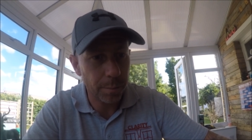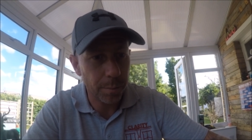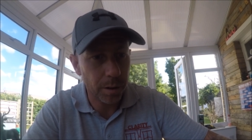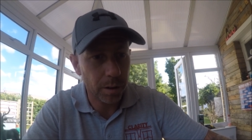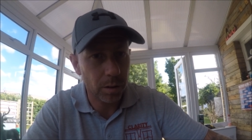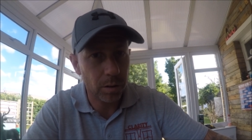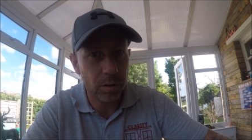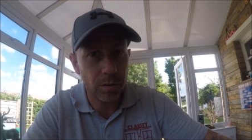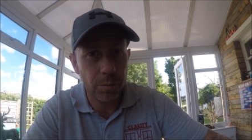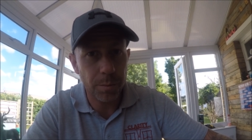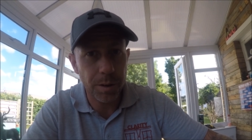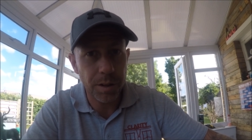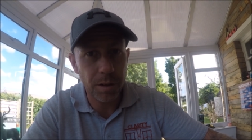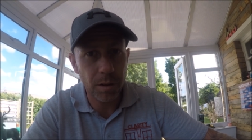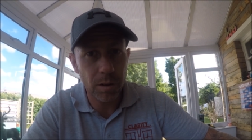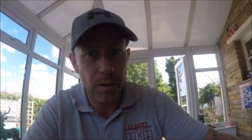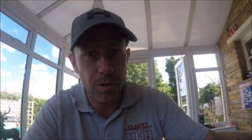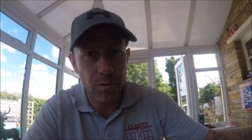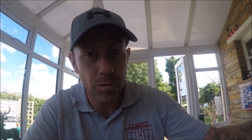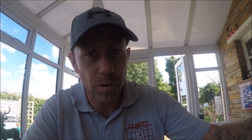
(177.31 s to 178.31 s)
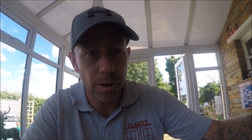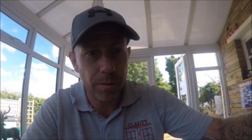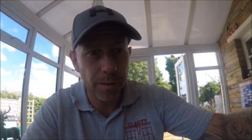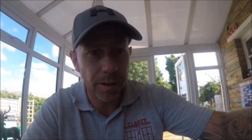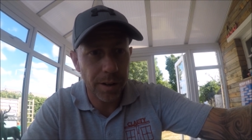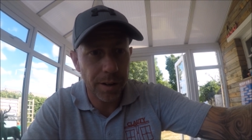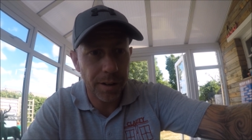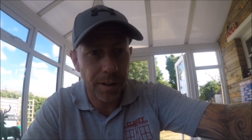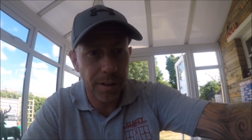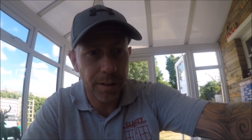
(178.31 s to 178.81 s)
because of my nitrite
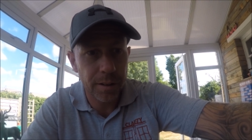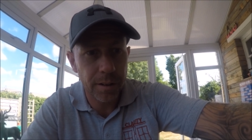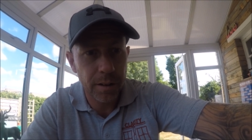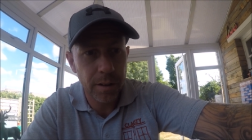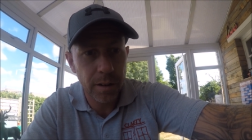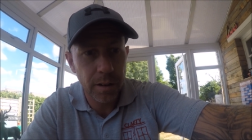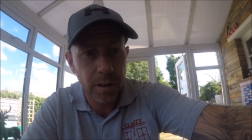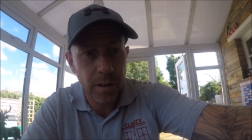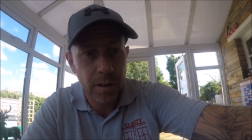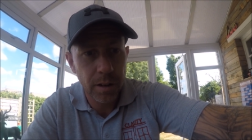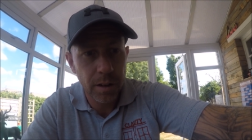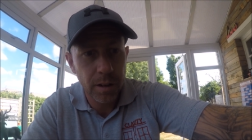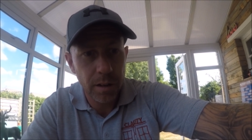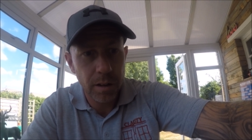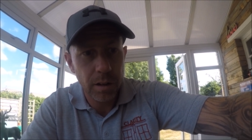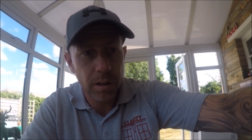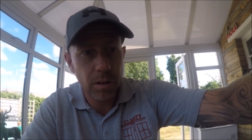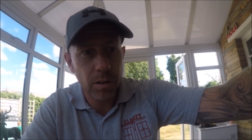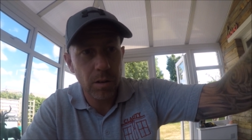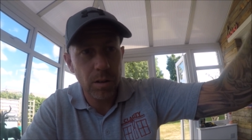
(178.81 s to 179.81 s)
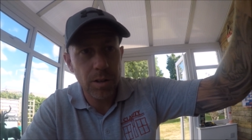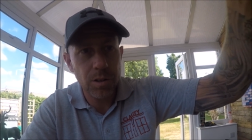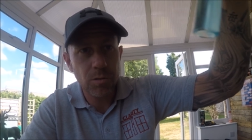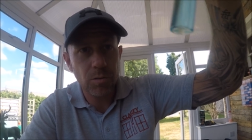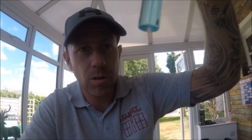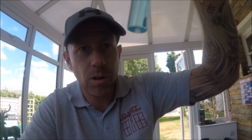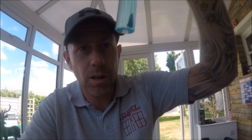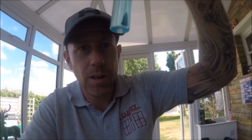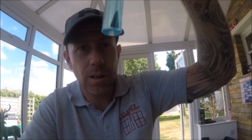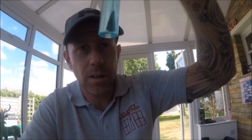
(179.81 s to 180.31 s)
reading.
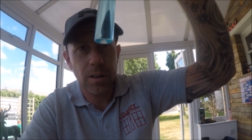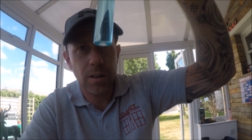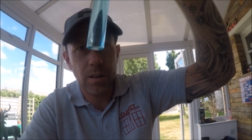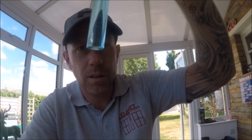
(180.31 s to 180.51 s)
Nitrite